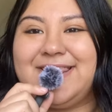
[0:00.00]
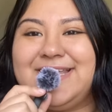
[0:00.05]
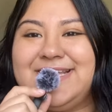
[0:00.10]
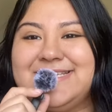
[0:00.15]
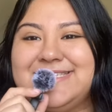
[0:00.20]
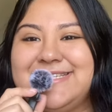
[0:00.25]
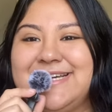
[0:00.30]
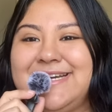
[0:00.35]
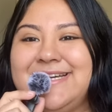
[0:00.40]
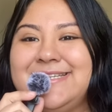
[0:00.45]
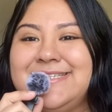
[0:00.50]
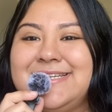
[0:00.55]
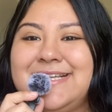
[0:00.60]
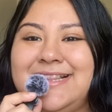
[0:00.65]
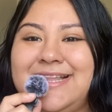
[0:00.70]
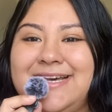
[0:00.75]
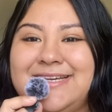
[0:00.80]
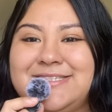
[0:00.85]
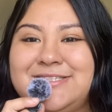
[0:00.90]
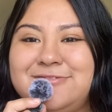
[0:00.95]
The second to
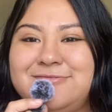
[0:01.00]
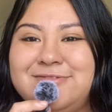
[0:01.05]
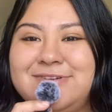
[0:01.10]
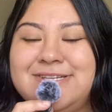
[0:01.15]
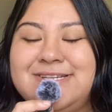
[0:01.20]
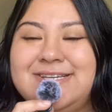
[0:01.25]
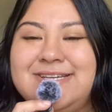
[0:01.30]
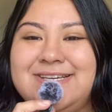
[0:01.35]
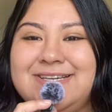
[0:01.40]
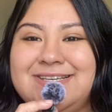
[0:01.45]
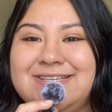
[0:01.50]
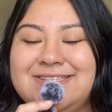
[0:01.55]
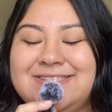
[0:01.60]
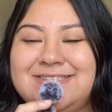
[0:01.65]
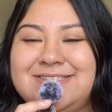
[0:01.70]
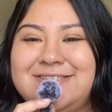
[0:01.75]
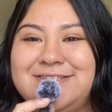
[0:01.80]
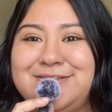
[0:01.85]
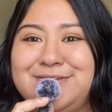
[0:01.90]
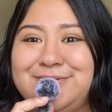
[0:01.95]
last one
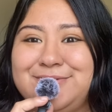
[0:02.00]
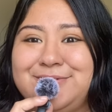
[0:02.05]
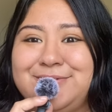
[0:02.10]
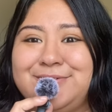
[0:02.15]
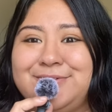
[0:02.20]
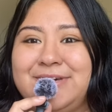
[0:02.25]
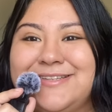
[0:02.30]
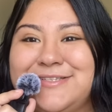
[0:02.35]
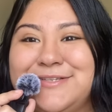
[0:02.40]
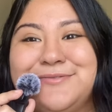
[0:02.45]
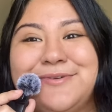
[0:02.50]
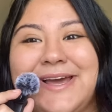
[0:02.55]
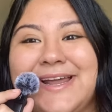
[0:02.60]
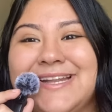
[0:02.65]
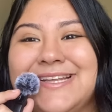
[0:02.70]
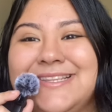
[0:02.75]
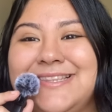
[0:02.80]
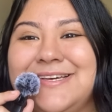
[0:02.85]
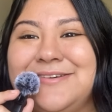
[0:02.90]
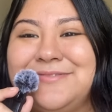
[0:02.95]
is to do
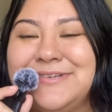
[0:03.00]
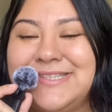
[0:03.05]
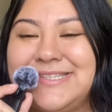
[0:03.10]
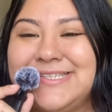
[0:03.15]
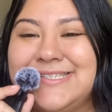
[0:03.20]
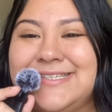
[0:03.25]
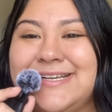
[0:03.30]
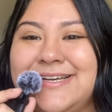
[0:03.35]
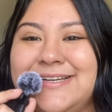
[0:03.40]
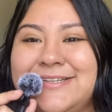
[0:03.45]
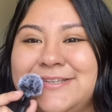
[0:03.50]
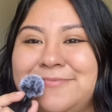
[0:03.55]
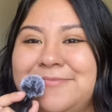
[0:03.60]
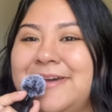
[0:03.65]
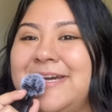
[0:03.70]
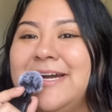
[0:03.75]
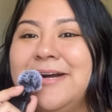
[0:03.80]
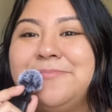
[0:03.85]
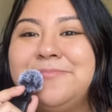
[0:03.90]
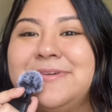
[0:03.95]
anything with the sun.
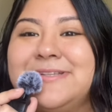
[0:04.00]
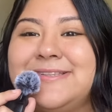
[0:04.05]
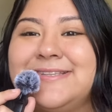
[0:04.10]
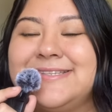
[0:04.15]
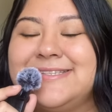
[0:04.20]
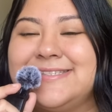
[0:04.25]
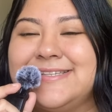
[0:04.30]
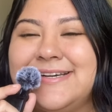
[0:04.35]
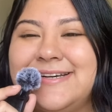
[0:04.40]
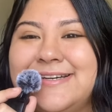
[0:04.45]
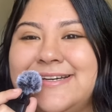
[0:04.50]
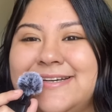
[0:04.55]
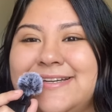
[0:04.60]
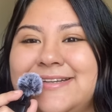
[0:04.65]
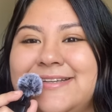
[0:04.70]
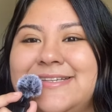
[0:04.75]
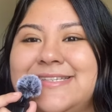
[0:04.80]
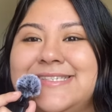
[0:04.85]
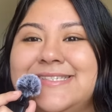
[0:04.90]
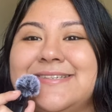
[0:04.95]
Wake up with the
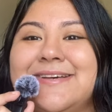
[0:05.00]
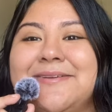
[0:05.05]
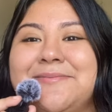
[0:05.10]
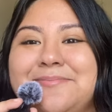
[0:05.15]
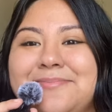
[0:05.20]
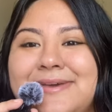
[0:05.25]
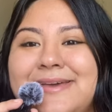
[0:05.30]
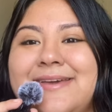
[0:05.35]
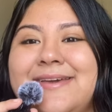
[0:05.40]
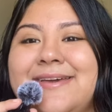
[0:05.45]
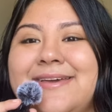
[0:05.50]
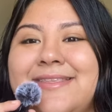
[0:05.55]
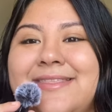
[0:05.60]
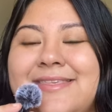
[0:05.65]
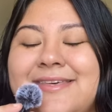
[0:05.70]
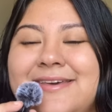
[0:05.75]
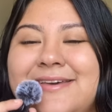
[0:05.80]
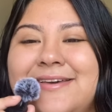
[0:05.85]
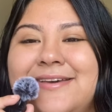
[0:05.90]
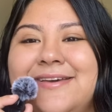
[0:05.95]
sun, sunbathe,
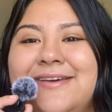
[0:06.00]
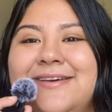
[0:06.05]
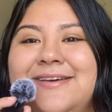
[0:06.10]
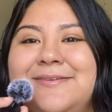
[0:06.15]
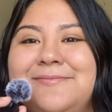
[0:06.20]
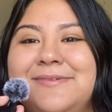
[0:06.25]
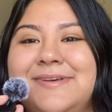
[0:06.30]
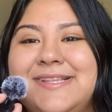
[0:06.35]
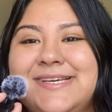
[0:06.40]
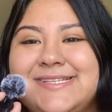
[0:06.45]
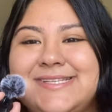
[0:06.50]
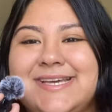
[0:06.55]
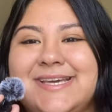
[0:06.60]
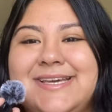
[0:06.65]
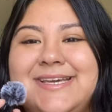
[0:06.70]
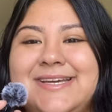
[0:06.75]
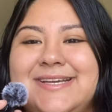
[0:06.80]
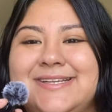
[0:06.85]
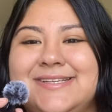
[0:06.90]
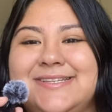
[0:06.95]
really
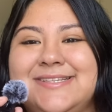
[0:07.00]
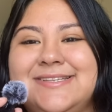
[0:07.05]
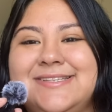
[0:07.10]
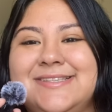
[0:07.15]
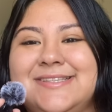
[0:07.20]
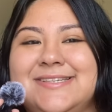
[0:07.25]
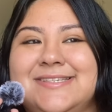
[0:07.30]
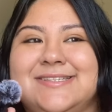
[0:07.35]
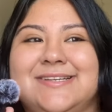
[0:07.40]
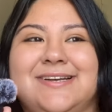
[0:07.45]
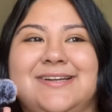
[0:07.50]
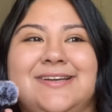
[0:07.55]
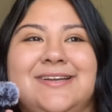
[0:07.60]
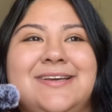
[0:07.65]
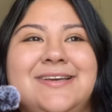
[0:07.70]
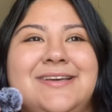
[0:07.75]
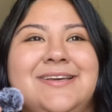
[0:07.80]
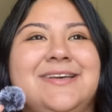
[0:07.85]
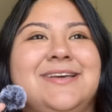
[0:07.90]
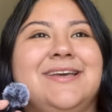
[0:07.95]
take in the sun.
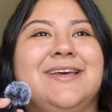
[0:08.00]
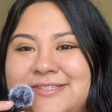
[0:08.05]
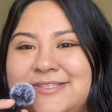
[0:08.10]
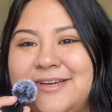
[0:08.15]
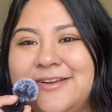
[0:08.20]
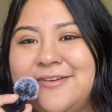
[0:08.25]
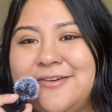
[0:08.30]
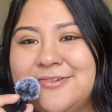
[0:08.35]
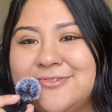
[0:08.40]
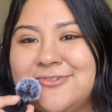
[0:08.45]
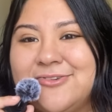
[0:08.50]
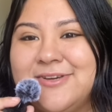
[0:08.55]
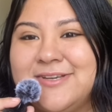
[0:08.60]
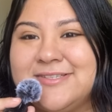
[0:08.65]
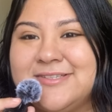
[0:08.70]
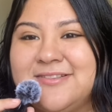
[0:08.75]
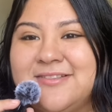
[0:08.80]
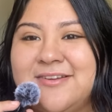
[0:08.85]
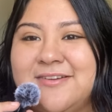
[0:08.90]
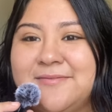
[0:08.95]
The sun also
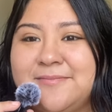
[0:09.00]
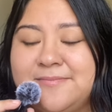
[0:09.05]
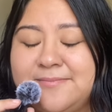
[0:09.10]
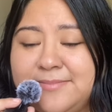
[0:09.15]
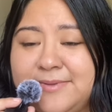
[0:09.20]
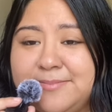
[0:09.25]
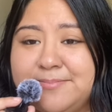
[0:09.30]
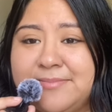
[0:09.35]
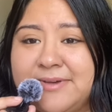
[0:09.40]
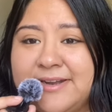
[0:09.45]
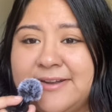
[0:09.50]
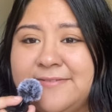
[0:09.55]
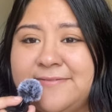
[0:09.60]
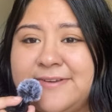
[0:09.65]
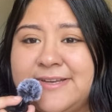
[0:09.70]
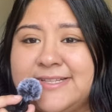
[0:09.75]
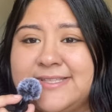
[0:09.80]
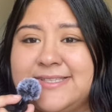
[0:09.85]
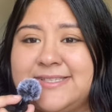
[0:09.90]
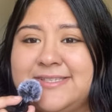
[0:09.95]
has a lot of
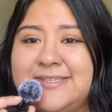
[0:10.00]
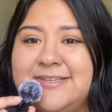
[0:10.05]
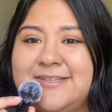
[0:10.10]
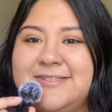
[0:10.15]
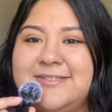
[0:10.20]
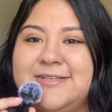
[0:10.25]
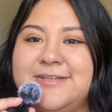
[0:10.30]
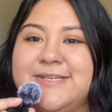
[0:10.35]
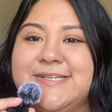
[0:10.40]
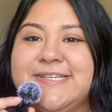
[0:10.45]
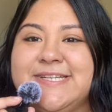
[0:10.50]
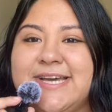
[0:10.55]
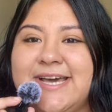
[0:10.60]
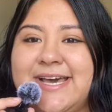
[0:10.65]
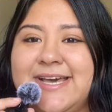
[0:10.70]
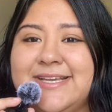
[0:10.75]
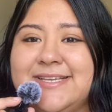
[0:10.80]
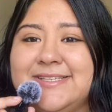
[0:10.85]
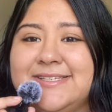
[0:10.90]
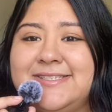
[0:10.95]
benefits, such
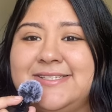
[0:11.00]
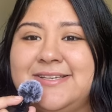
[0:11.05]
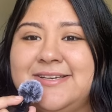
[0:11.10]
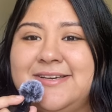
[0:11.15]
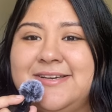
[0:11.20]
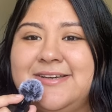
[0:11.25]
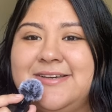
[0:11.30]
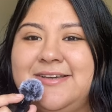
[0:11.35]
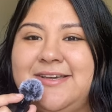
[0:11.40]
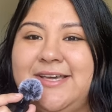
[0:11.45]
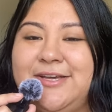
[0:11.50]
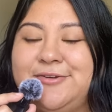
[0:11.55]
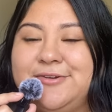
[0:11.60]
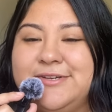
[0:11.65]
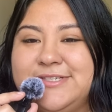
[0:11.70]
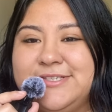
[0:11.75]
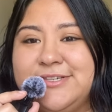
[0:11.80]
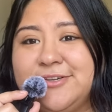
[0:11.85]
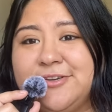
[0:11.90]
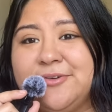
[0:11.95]
as
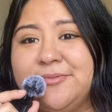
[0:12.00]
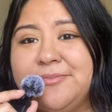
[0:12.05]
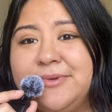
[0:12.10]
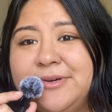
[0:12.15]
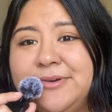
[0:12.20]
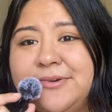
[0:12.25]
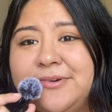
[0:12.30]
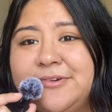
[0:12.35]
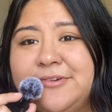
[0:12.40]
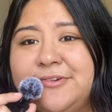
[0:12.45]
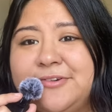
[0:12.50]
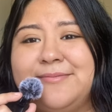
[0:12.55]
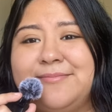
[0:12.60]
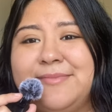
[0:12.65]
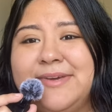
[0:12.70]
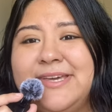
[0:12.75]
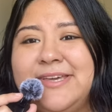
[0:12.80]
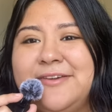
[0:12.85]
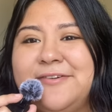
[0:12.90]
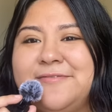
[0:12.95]
increasing your mood,
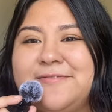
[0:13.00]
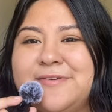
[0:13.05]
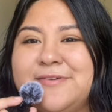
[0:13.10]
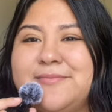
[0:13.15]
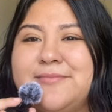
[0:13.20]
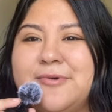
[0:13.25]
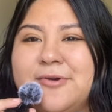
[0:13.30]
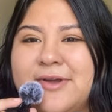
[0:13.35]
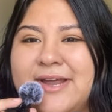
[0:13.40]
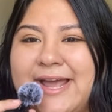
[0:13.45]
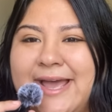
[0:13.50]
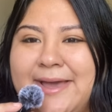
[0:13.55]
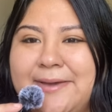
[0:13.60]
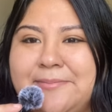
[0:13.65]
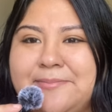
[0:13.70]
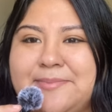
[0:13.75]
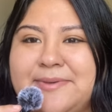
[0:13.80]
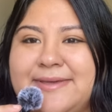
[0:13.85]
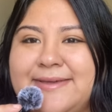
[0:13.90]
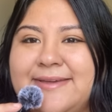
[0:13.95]
making you feel more
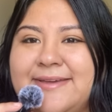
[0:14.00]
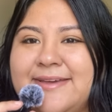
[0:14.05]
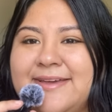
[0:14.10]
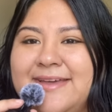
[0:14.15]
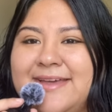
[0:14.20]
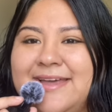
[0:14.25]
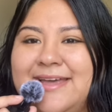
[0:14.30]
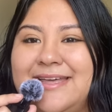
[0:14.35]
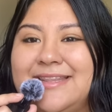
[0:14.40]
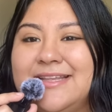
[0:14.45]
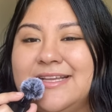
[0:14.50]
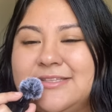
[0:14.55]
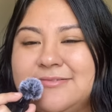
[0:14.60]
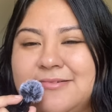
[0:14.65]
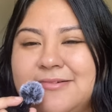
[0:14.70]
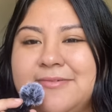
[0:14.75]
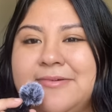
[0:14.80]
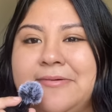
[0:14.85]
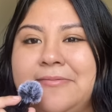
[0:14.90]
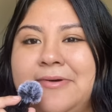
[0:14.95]
happy. And that's
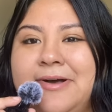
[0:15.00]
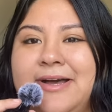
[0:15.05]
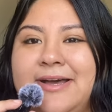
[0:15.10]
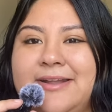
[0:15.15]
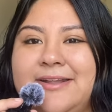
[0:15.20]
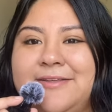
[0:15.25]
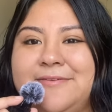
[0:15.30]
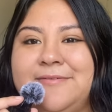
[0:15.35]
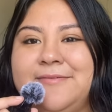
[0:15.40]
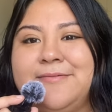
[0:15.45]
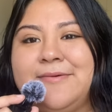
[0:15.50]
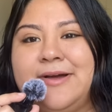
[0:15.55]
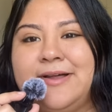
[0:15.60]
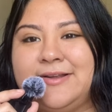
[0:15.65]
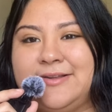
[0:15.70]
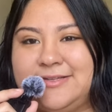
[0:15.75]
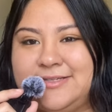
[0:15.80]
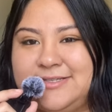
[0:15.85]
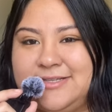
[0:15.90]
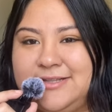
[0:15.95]
what we want if you want
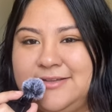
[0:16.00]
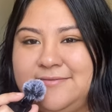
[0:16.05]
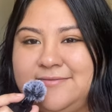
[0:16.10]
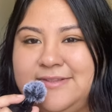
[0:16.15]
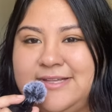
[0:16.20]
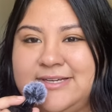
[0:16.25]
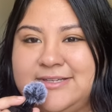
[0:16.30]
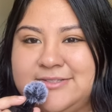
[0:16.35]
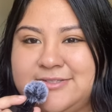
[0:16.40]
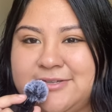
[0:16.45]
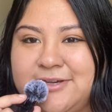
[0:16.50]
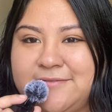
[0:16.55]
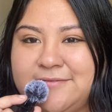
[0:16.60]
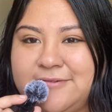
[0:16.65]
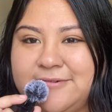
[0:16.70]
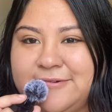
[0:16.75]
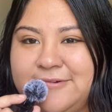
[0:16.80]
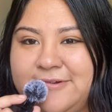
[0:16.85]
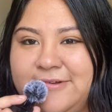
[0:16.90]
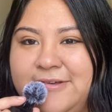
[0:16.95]
to live like a soft
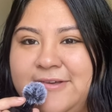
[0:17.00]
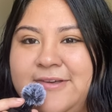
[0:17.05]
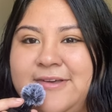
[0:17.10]
girl.